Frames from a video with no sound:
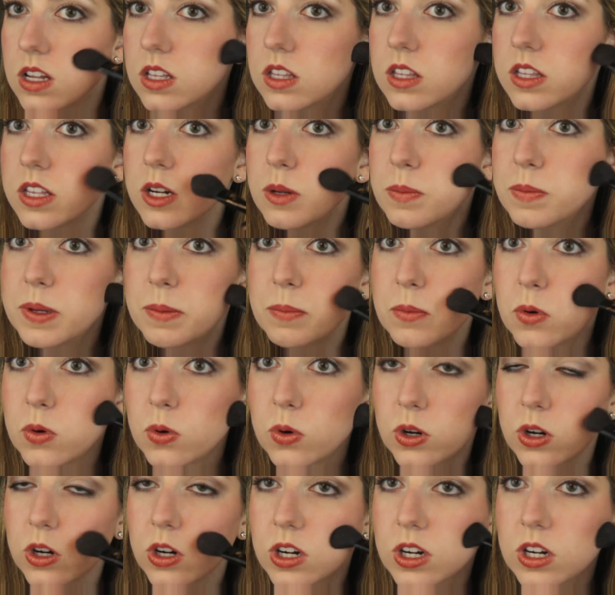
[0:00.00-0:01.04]
a little bit
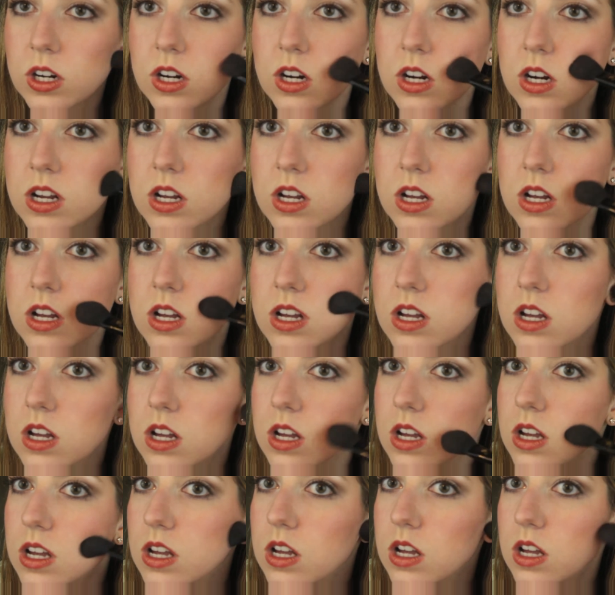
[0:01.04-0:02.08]
more
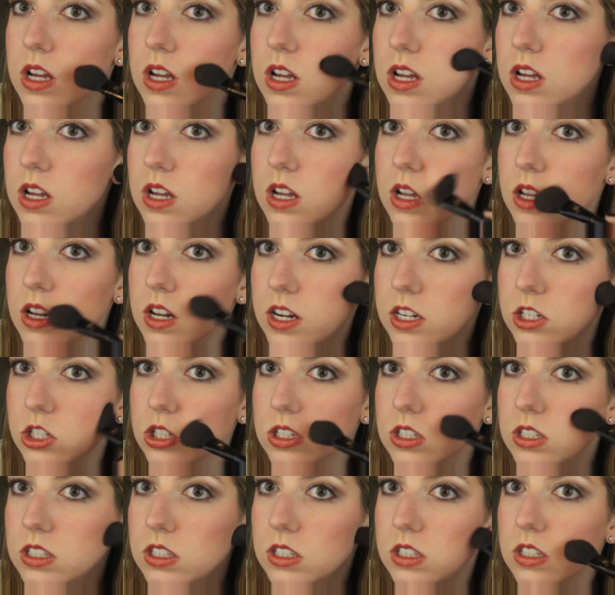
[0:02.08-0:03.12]

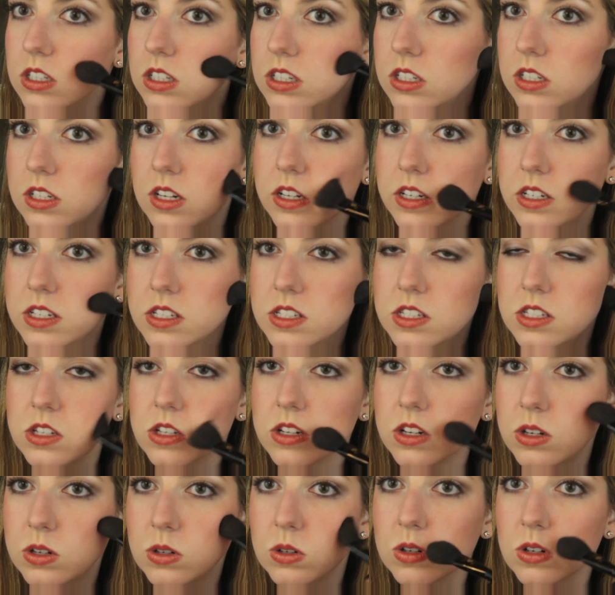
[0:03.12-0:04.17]
natural, not as, you
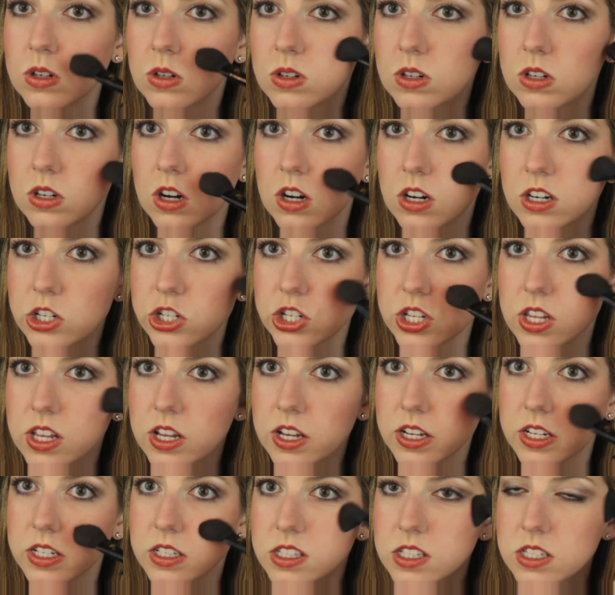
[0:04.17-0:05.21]
know, harsh
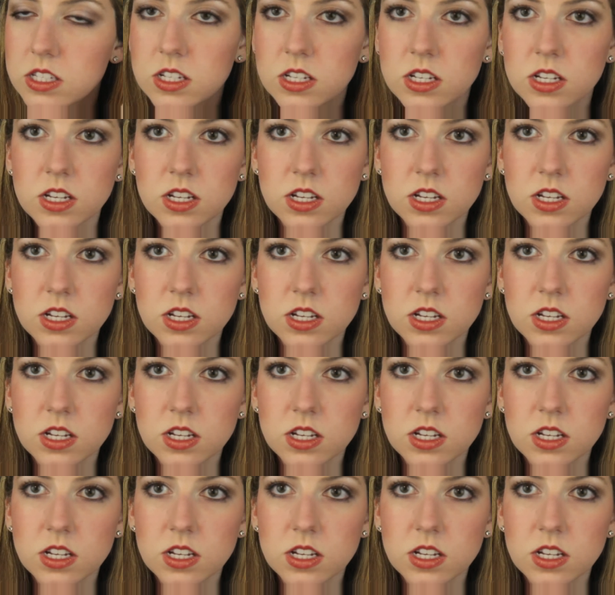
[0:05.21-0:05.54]
lines.